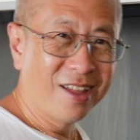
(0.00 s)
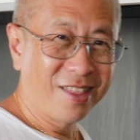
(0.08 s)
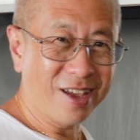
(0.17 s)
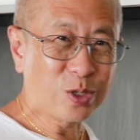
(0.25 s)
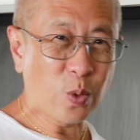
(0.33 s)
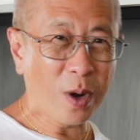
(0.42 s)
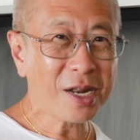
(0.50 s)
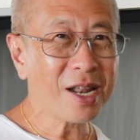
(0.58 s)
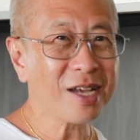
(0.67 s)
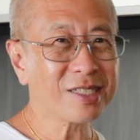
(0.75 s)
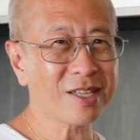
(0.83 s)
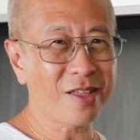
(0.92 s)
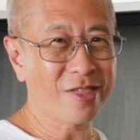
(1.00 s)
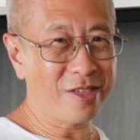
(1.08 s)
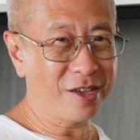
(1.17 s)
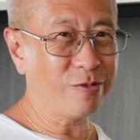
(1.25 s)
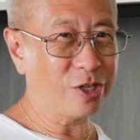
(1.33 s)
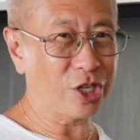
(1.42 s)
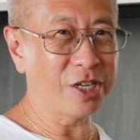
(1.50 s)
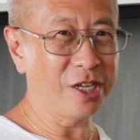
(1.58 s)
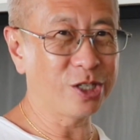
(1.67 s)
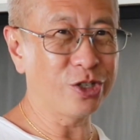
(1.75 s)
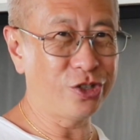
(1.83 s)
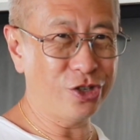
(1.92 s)
There's one last thing which I
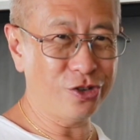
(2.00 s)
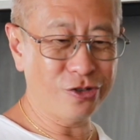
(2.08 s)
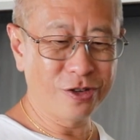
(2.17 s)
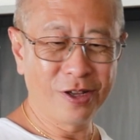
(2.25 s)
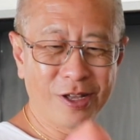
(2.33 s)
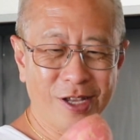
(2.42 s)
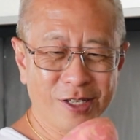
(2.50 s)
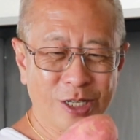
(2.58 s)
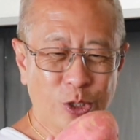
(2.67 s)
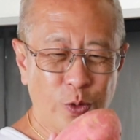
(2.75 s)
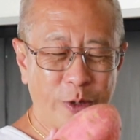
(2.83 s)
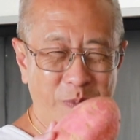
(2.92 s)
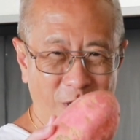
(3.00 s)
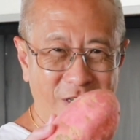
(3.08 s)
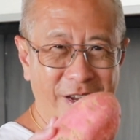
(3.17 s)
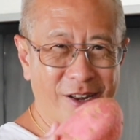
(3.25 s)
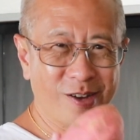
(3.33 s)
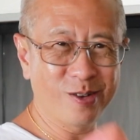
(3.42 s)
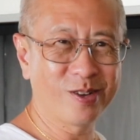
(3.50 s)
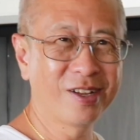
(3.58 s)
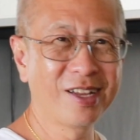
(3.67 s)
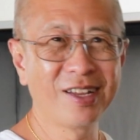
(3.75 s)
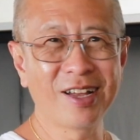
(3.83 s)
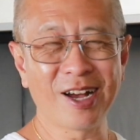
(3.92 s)
need to do is a sweet potato.
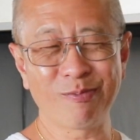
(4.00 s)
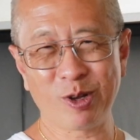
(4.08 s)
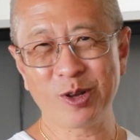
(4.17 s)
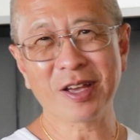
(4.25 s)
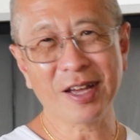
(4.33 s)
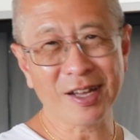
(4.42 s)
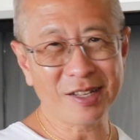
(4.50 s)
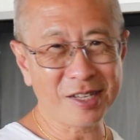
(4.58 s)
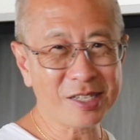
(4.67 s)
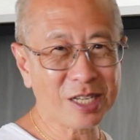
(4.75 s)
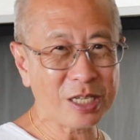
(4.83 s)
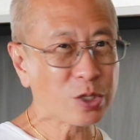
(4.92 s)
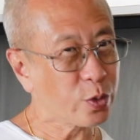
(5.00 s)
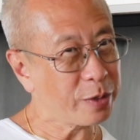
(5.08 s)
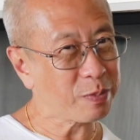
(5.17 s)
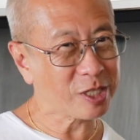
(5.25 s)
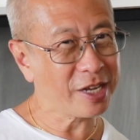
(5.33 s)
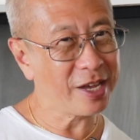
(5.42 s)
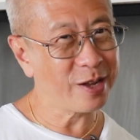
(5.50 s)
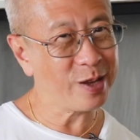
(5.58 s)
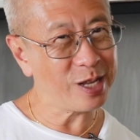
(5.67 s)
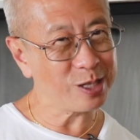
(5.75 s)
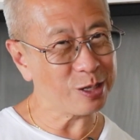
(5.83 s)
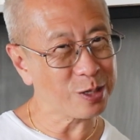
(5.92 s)
I'm gonna cut this sweet potato
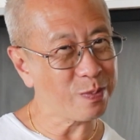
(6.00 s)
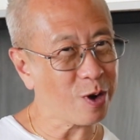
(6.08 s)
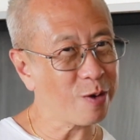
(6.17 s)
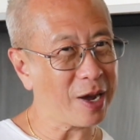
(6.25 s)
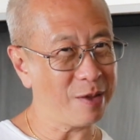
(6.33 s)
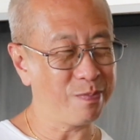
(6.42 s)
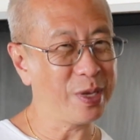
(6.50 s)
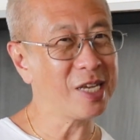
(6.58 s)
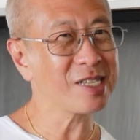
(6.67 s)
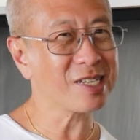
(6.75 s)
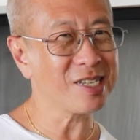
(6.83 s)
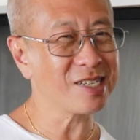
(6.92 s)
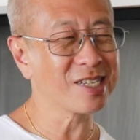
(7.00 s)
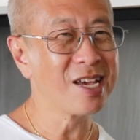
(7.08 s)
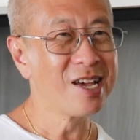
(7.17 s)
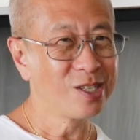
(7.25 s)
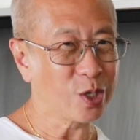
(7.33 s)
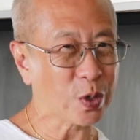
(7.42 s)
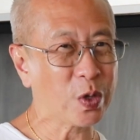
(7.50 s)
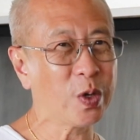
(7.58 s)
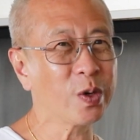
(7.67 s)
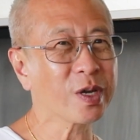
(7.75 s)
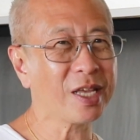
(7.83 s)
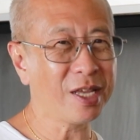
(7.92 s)
into small bite pieces to
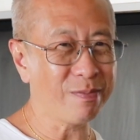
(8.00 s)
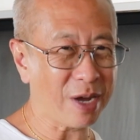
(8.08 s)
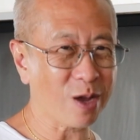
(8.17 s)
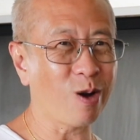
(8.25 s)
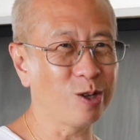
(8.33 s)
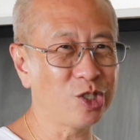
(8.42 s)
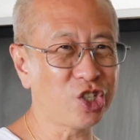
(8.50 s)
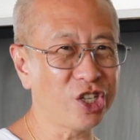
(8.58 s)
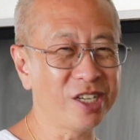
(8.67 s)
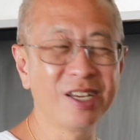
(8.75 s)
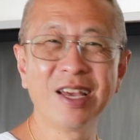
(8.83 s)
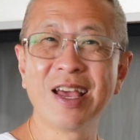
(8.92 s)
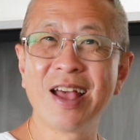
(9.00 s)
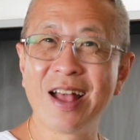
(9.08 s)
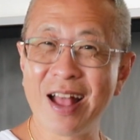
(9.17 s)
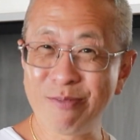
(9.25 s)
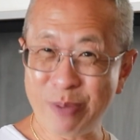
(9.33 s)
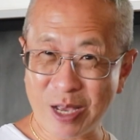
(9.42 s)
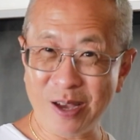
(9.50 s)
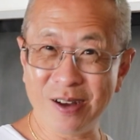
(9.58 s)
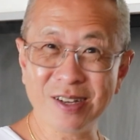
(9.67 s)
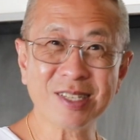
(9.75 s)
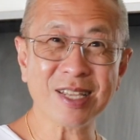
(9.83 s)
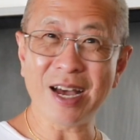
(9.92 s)
cook in my congee
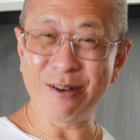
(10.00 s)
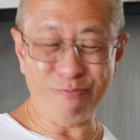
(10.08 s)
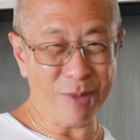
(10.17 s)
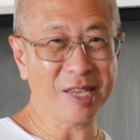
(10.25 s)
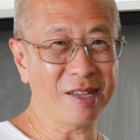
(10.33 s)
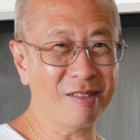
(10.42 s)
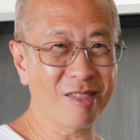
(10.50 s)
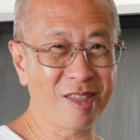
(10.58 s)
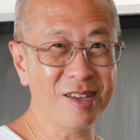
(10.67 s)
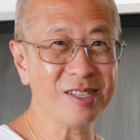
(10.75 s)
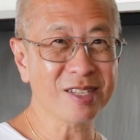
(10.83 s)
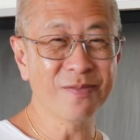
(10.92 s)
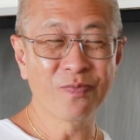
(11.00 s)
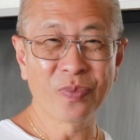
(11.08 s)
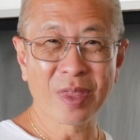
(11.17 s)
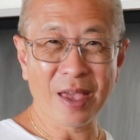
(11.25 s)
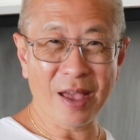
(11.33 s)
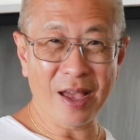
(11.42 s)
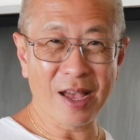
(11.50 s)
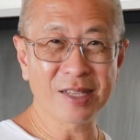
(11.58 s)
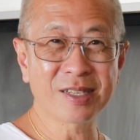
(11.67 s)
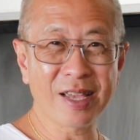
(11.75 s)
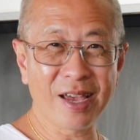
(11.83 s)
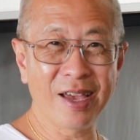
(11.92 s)
because I'm making this
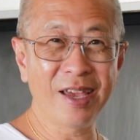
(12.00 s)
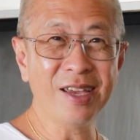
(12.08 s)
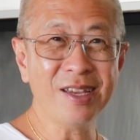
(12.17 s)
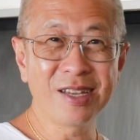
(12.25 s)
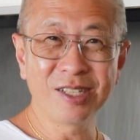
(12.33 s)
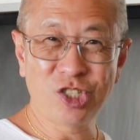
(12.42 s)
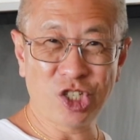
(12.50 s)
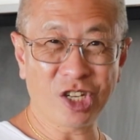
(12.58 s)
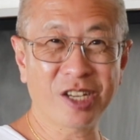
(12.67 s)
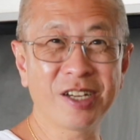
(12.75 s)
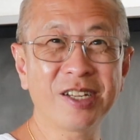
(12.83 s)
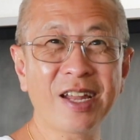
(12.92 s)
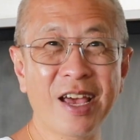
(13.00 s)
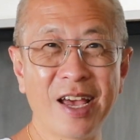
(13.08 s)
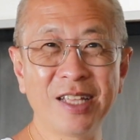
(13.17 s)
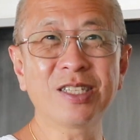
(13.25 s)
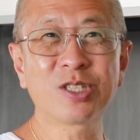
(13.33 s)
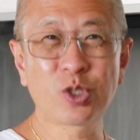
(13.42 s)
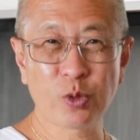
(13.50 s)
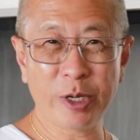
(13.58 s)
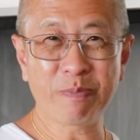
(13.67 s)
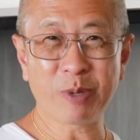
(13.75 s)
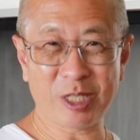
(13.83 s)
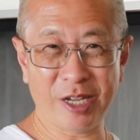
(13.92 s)
as a chicken and
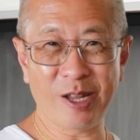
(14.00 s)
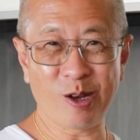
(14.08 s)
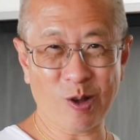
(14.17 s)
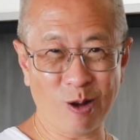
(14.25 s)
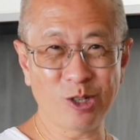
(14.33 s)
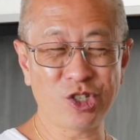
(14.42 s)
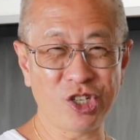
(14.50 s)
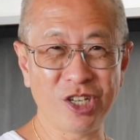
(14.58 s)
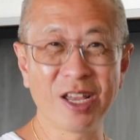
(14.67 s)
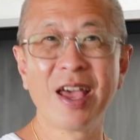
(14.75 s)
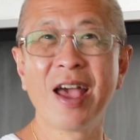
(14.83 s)
sweet potato congee.